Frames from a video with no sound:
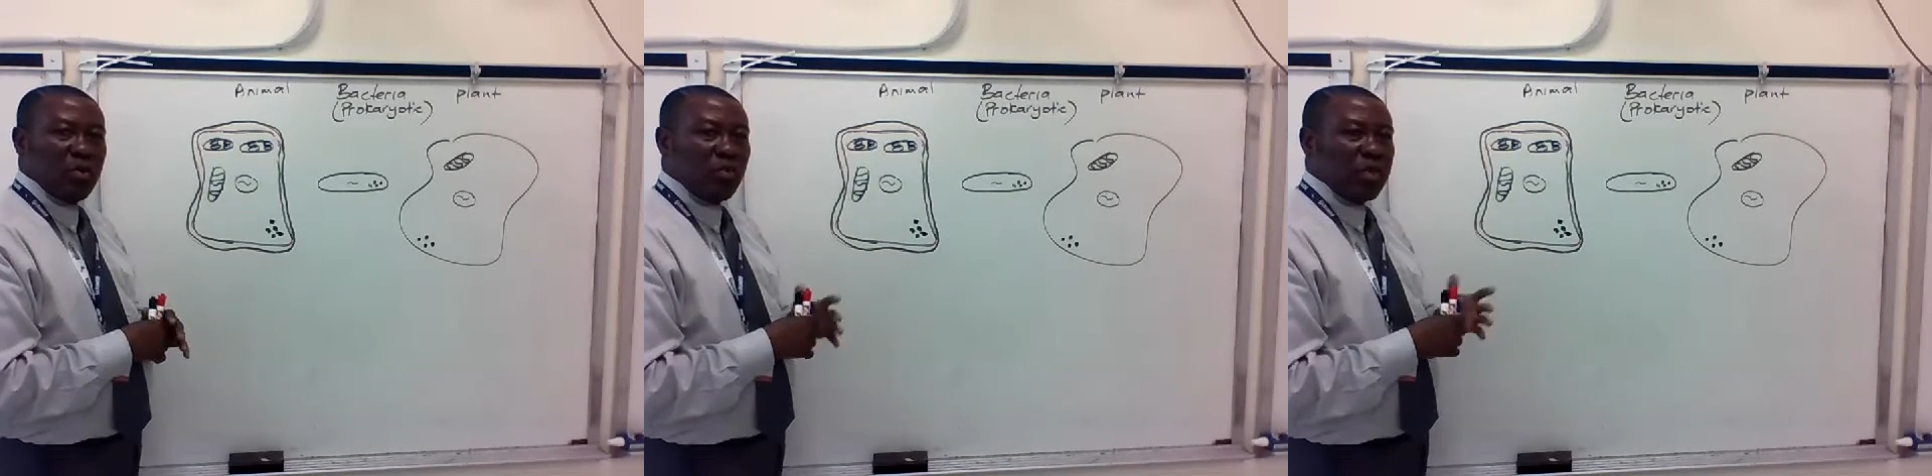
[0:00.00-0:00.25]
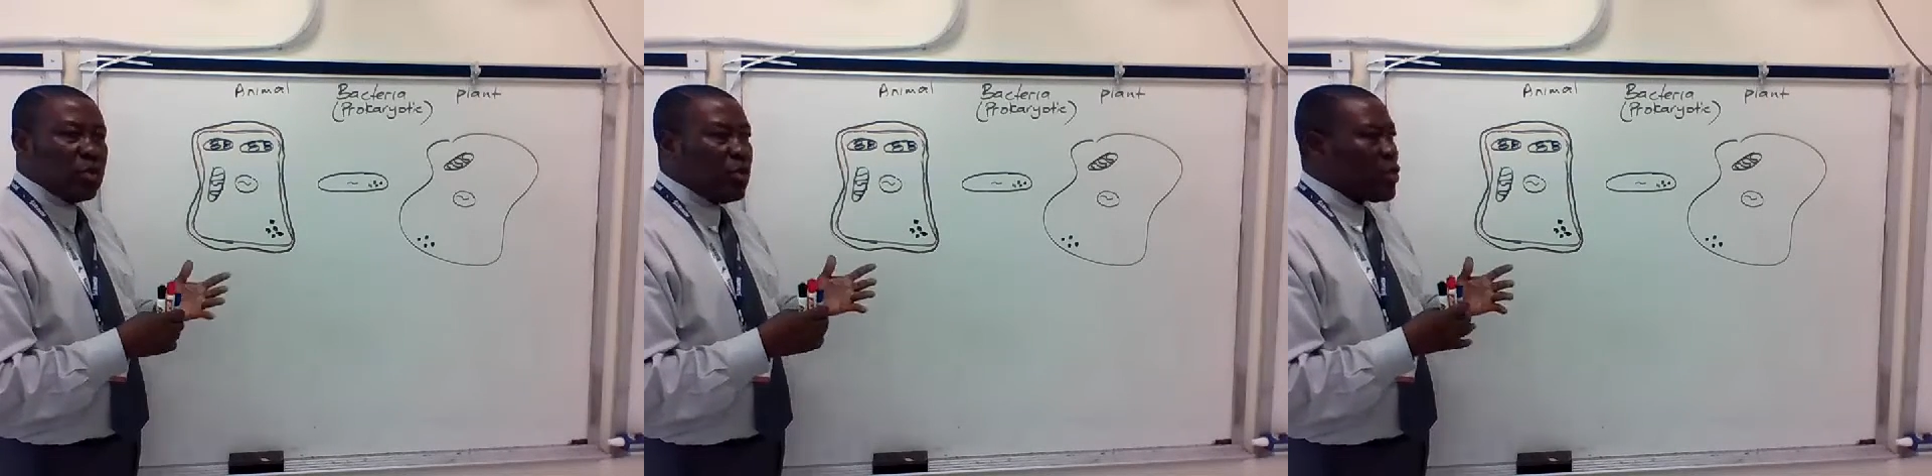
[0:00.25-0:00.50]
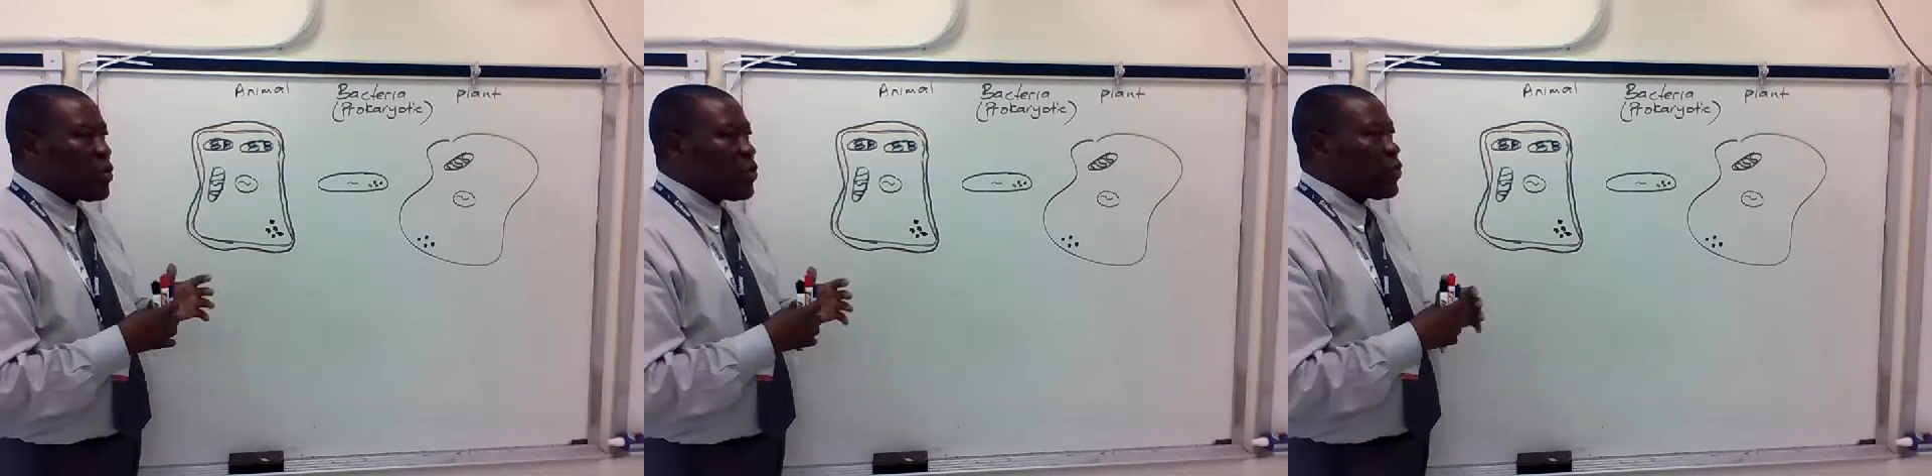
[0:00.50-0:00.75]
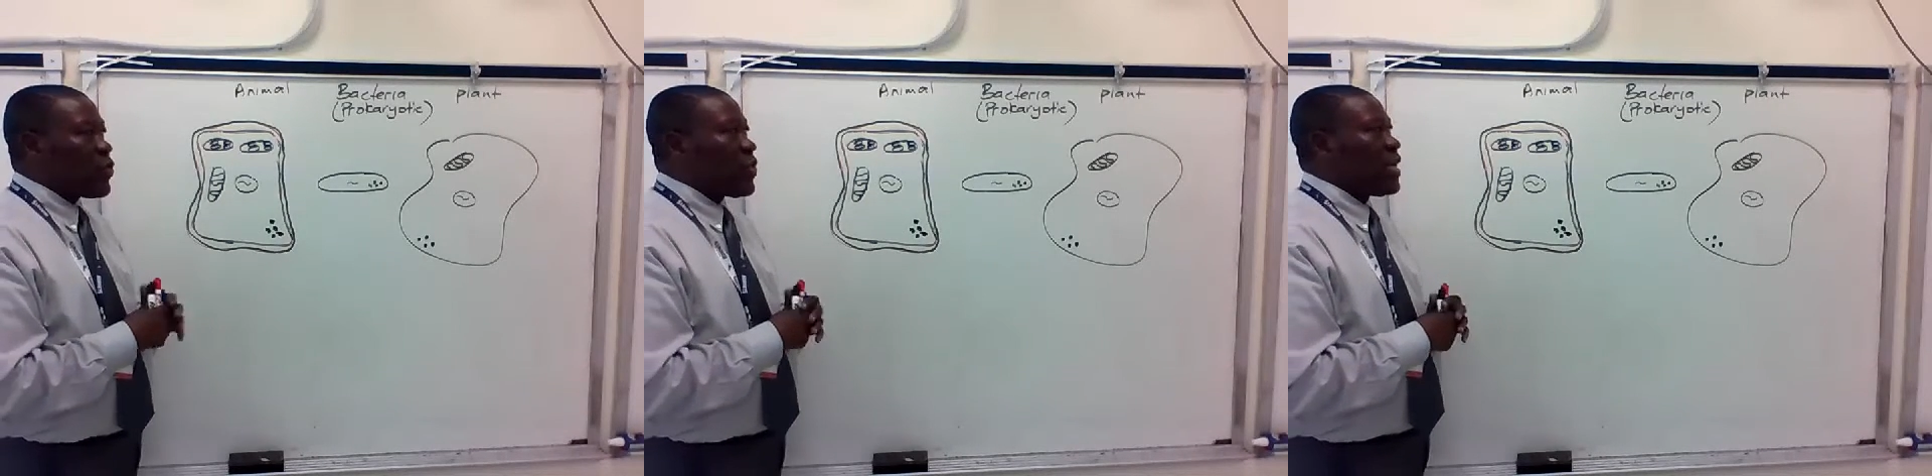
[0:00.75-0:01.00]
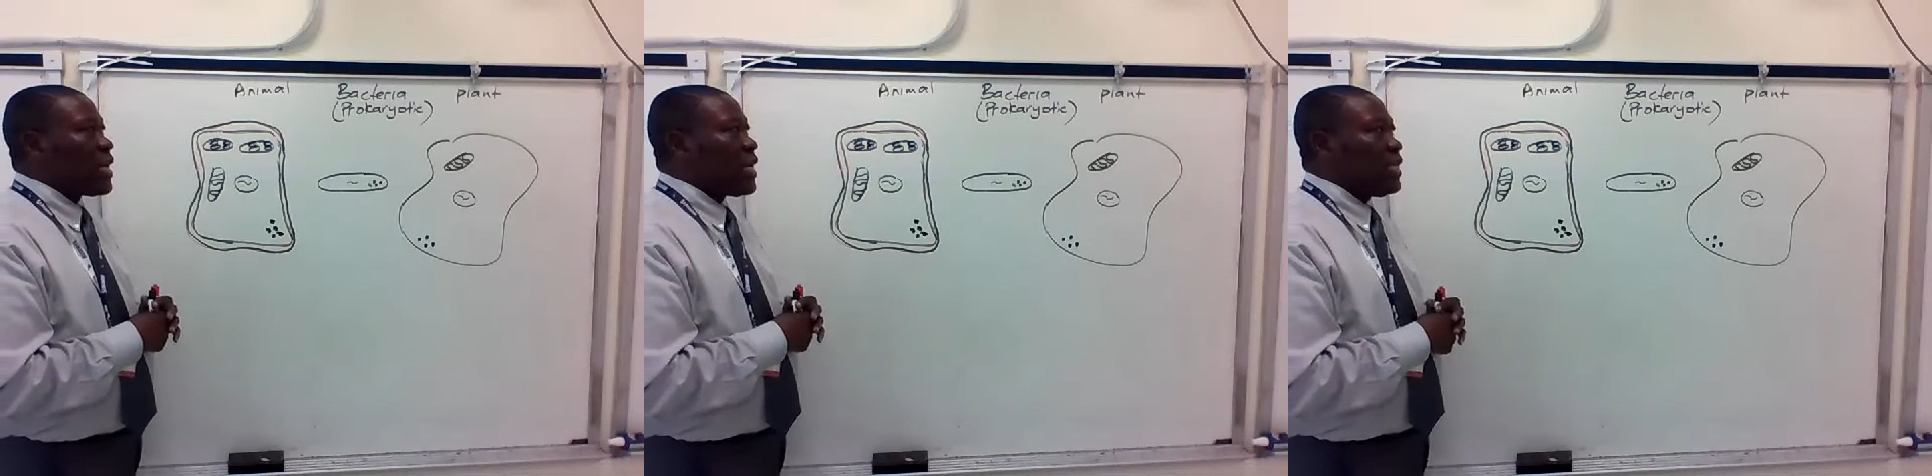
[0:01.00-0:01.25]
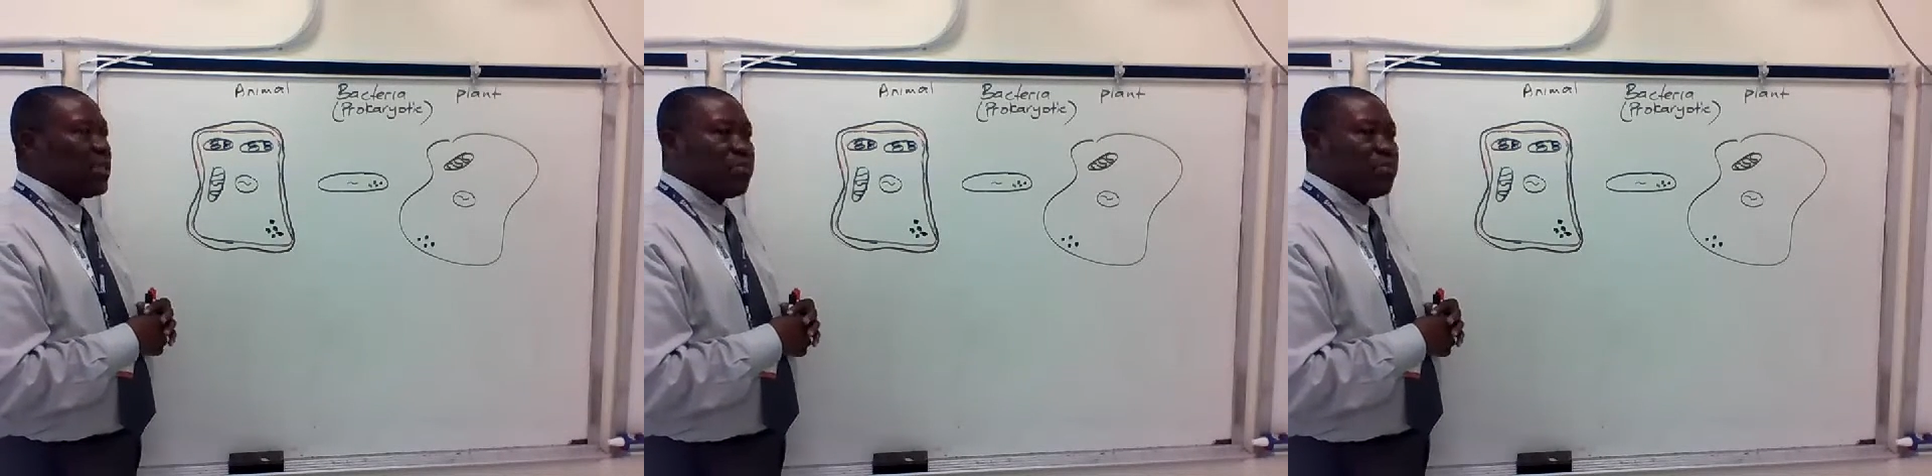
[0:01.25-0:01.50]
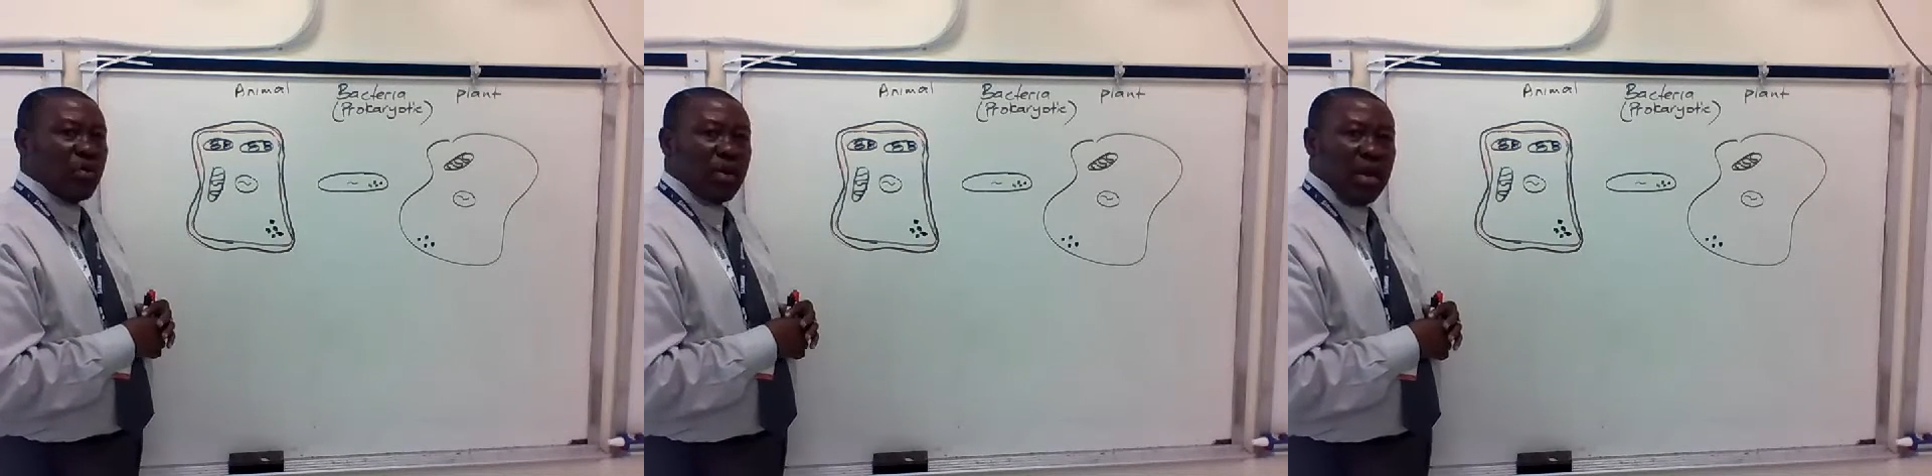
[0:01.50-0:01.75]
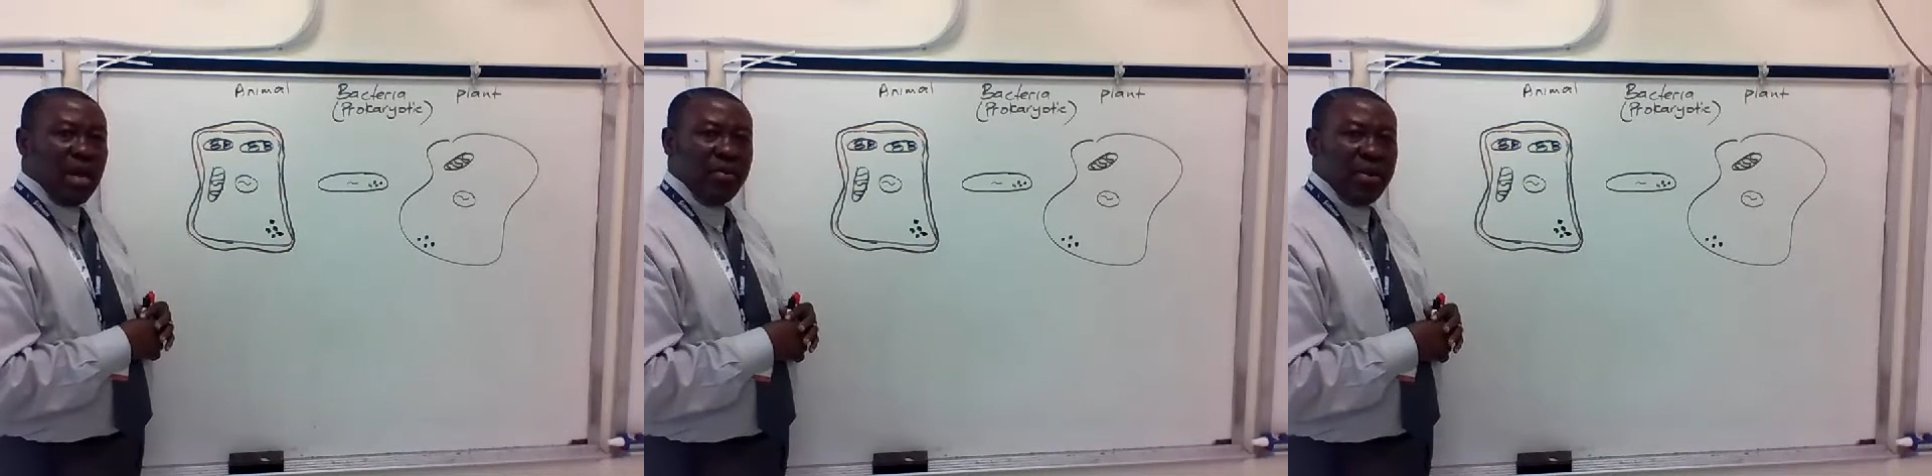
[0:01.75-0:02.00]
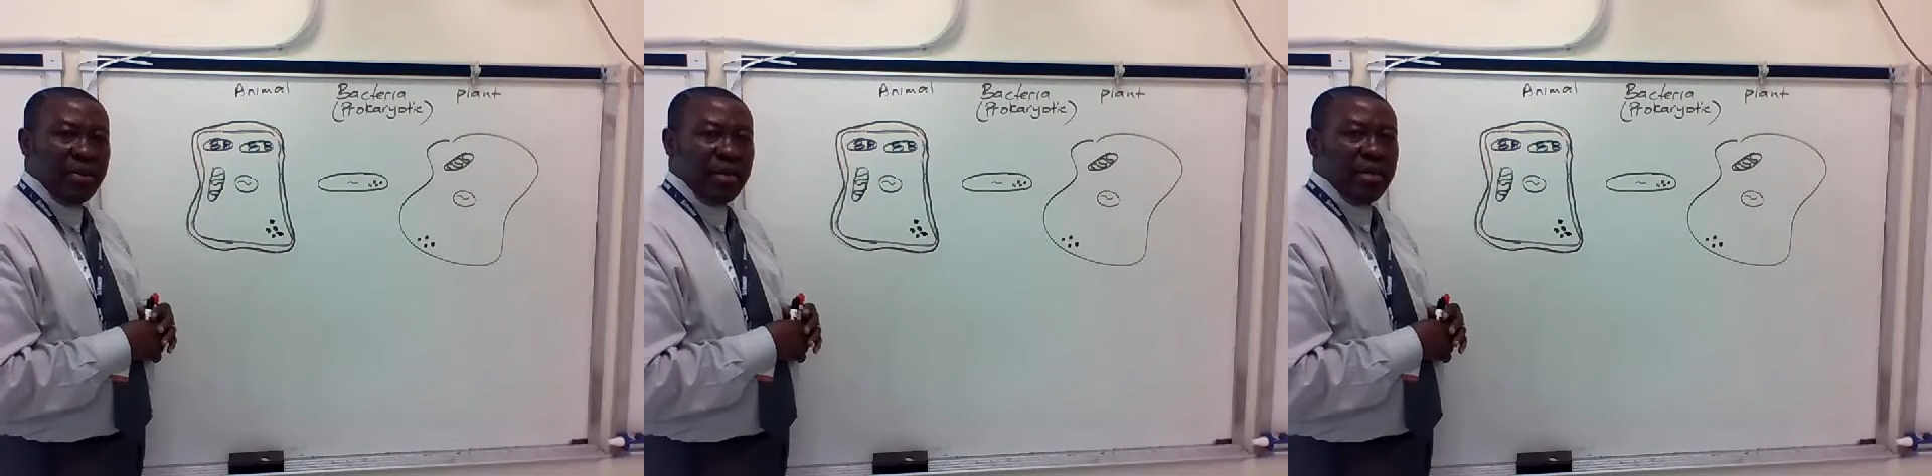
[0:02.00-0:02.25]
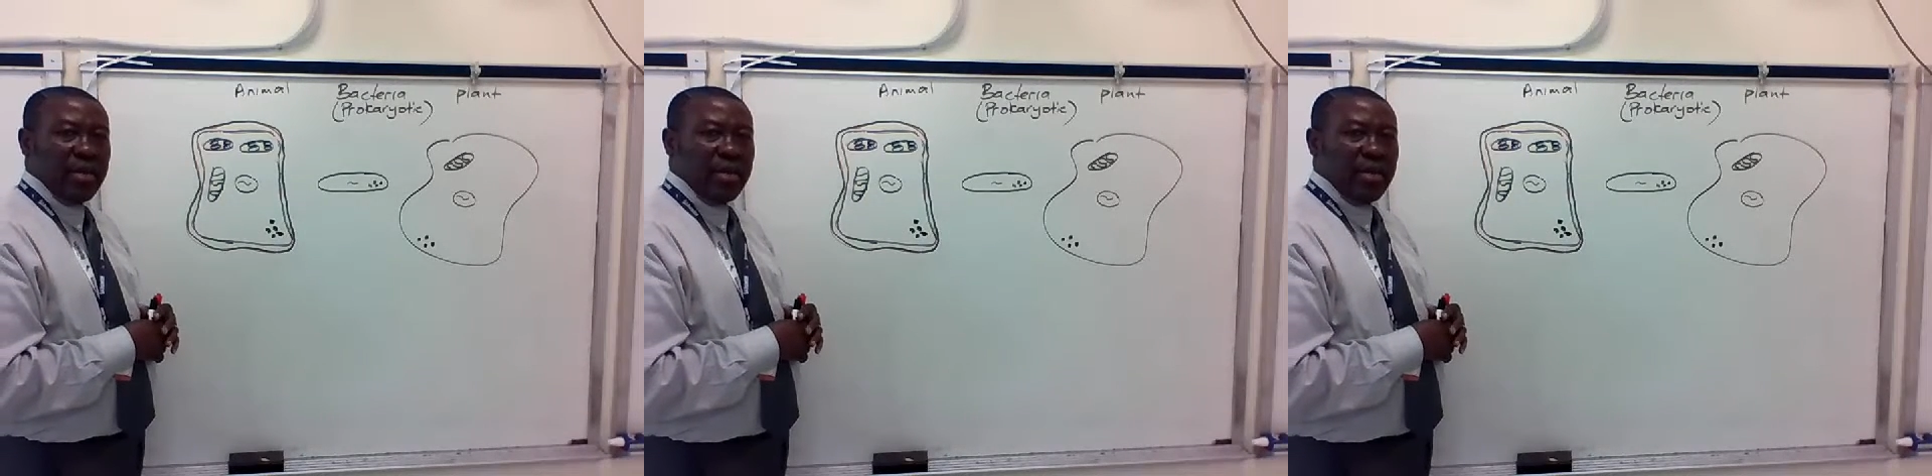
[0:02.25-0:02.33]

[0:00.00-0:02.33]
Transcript: Which one do you think is prokaryotic?